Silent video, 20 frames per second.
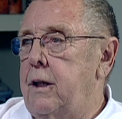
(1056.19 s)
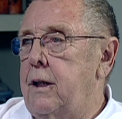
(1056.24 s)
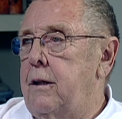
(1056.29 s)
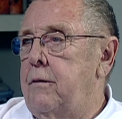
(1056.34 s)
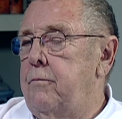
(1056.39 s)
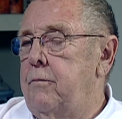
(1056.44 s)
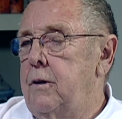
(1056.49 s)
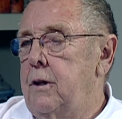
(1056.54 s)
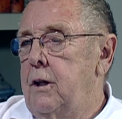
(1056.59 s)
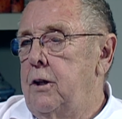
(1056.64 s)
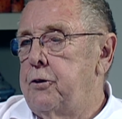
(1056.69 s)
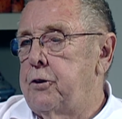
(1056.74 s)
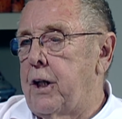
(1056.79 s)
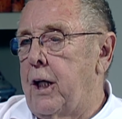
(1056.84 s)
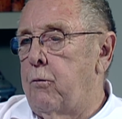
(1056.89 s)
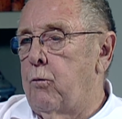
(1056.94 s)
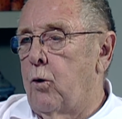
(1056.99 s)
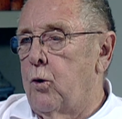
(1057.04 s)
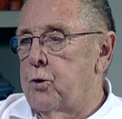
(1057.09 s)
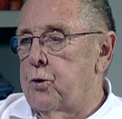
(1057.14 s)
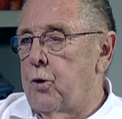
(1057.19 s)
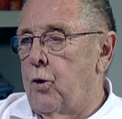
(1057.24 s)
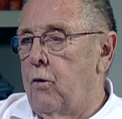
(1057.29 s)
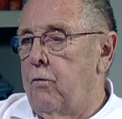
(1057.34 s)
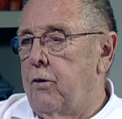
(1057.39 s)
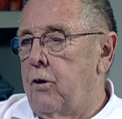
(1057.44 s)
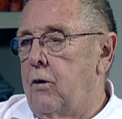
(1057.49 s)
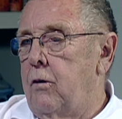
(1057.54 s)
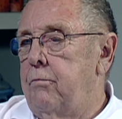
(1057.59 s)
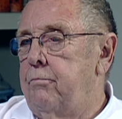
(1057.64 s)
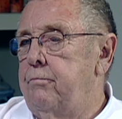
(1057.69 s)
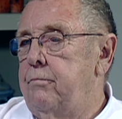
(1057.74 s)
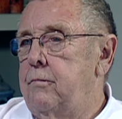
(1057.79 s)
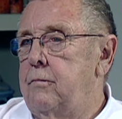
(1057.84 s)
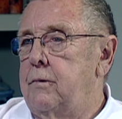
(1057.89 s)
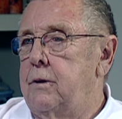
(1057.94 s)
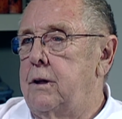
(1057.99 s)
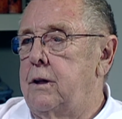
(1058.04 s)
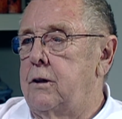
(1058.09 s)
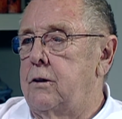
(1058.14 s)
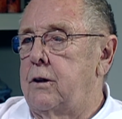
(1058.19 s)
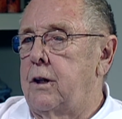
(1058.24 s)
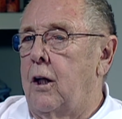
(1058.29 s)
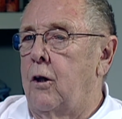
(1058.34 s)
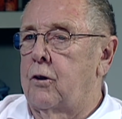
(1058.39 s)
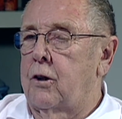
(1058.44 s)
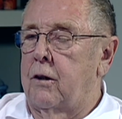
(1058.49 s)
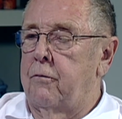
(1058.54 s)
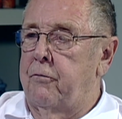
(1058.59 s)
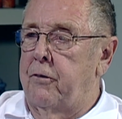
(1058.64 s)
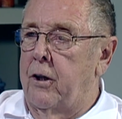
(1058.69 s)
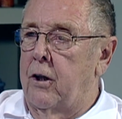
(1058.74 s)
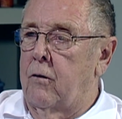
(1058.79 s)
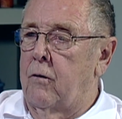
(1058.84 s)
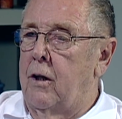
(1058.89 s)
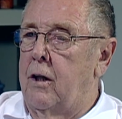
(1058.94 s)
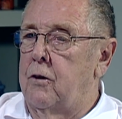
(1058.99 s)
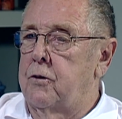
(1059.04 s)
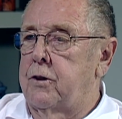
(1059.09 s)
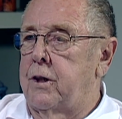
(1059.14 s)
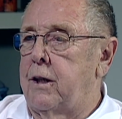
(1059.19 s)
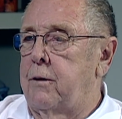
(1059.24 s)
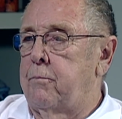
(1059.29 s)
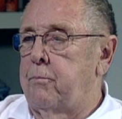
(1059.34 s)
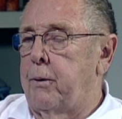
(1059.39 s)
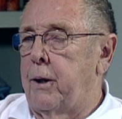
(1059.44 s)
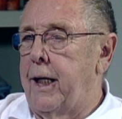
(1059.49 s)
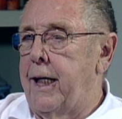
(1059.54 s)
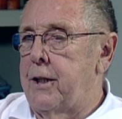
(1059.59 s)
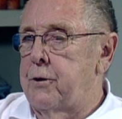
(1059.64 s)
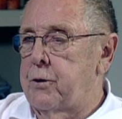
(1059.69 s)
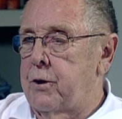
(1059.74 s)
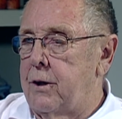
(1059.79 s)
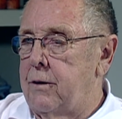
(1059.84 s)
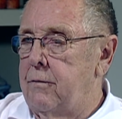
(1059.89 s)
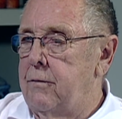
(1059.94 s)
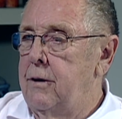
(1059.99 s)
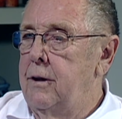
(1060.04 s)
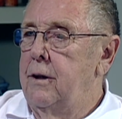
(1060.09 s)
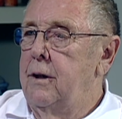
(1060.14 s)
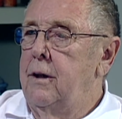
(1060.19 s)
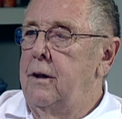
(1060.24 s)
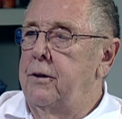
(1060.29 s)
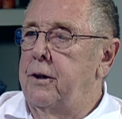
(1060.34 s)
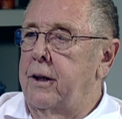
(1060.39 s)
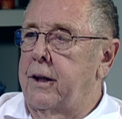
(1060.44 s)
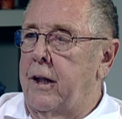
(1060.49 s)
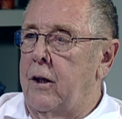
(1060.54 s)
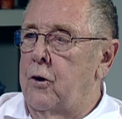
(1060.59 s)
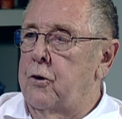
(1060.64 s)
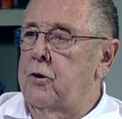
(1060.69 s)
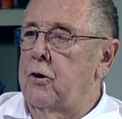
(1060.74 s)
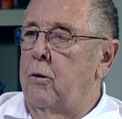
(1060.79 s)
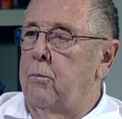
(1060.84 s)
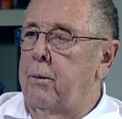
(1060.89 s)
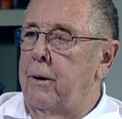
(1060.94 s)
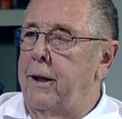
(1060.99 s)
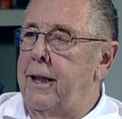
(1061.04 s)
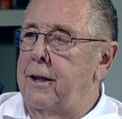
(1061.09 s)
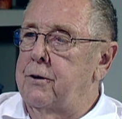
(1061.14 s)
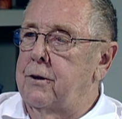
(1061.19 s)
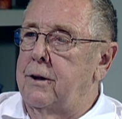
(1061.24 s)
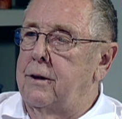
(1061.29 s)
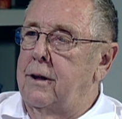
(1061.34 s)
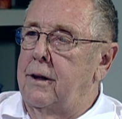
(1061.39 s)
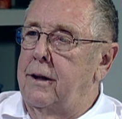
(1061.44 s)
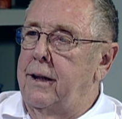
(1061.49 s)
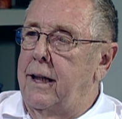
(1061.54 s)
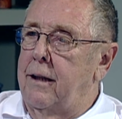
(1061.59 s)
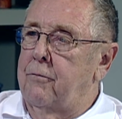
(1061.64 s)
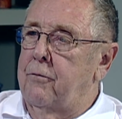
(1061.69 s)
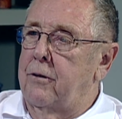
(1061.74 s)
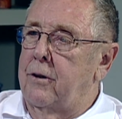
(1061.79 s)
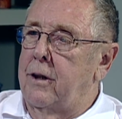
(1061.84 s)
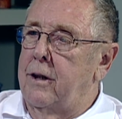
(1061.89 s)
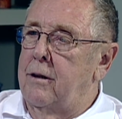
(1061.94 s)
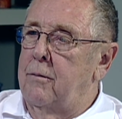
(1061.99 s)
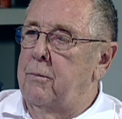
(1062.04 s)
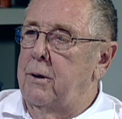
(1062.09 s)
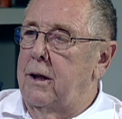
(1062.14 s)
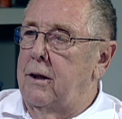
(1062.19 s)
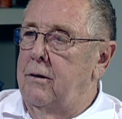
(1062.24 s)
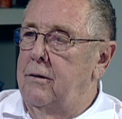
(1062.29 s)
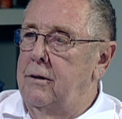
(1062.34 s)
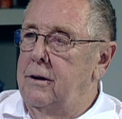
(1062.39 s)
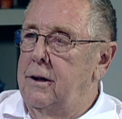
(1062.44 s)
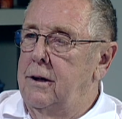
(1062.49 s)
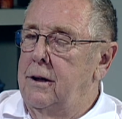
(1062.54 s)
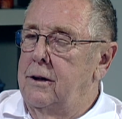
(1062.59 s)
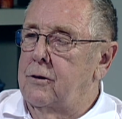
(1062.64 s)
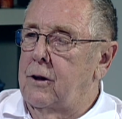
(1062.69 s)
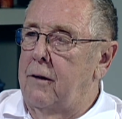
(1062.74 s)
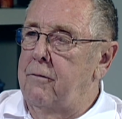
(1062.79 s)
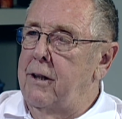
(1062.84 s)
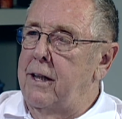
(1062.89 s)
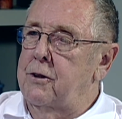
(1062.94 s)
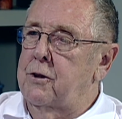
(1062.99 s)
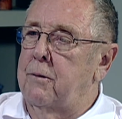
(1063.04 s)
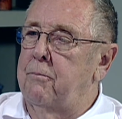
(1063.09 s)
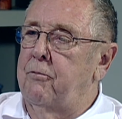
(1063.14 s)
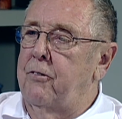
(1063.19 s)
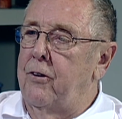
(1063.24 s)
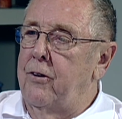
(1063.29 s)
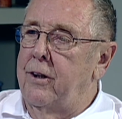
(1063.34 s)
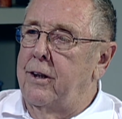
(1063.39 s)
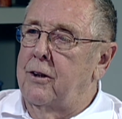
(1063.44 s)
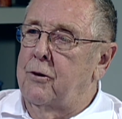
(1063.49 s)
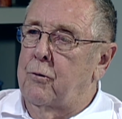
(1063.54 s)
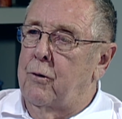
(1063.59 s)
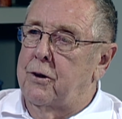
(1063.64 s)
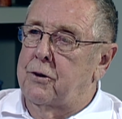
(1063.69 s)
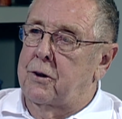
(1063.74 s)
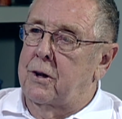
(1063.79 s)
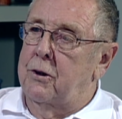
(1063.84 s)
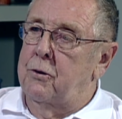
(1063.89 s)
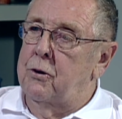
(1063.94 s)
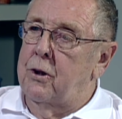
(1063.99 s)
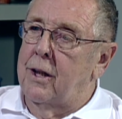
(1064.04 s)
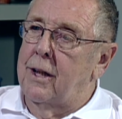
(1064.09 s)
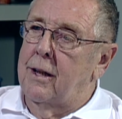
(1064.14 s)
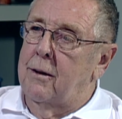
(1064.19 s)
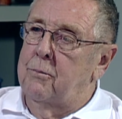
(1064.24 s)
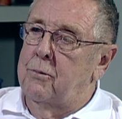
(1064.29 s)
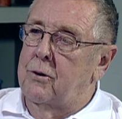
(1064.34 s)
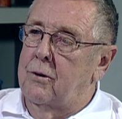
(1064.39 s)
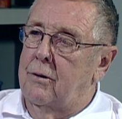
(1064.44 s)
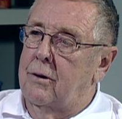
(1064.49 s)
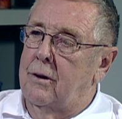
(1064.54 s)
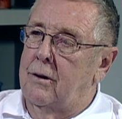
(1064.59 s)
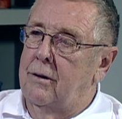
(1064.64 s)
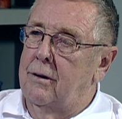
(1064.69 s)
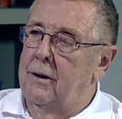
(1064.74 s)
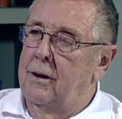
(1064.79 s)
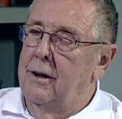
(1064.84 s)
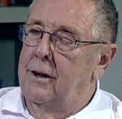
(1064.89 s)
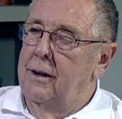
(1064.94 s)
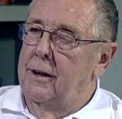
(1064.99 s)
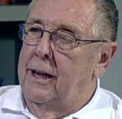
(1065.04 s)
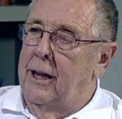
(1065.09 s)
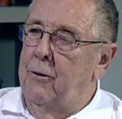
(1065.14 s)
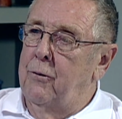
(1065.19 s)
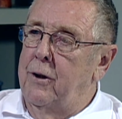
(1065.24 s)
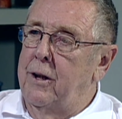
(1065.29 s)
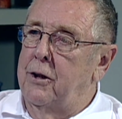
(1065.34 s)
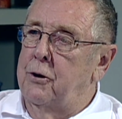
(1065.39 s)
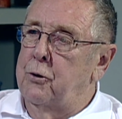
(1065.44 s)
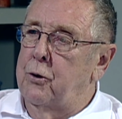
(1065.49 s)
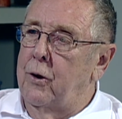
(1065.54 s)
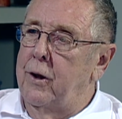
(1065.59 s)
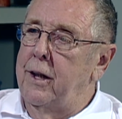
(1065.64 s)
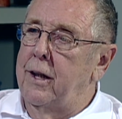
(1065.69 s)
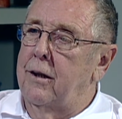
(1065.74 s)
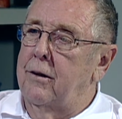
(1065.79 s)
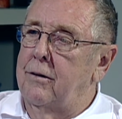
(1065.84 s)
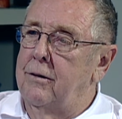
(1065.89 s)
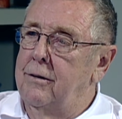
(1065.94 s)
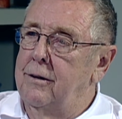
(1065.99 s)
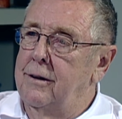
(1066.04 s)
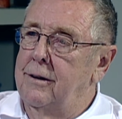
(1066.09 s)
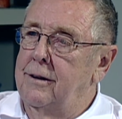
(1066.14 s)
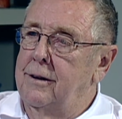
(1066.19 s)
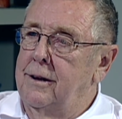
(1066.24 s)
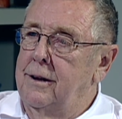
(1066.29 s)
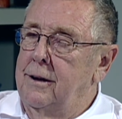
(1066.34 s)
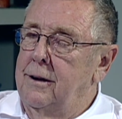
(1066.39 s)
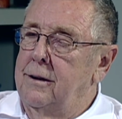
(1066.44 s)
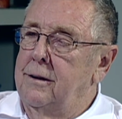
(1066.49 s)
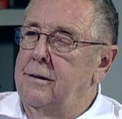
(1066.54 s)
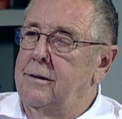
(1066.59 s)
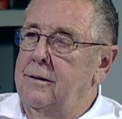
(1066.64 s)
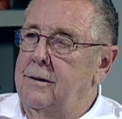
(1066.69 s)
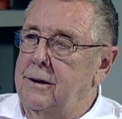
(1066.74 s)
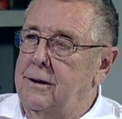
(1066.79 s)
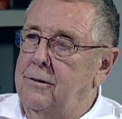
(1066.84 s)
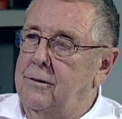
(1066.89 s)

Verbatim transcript: uh, John Rose Oval and out the fairgrounds at Plaza, the Carousel Plaza. I did that for them, and so I've had some very interesting jobs, mm -hmm. and I really enjoyed it. I know